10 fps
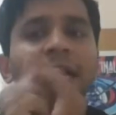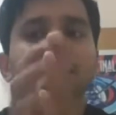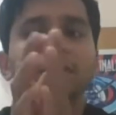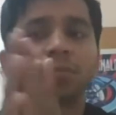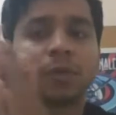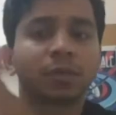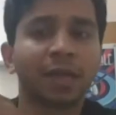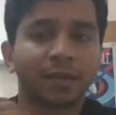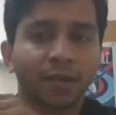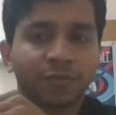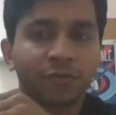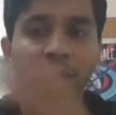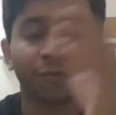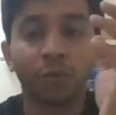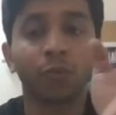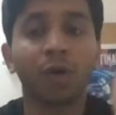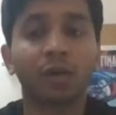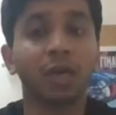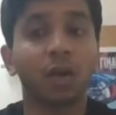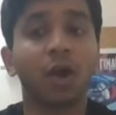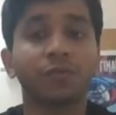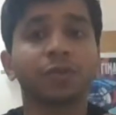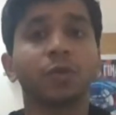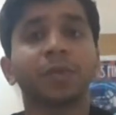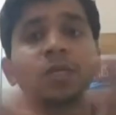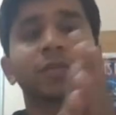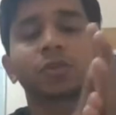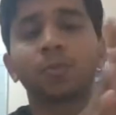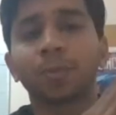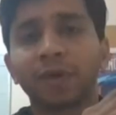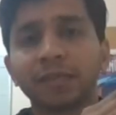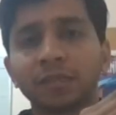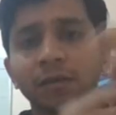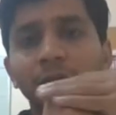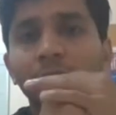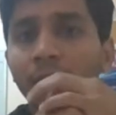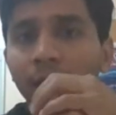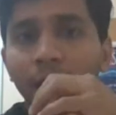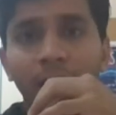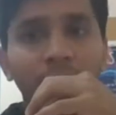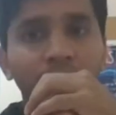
that is a, per- like if you, if you worked a lot with your BTech supervisor, uh,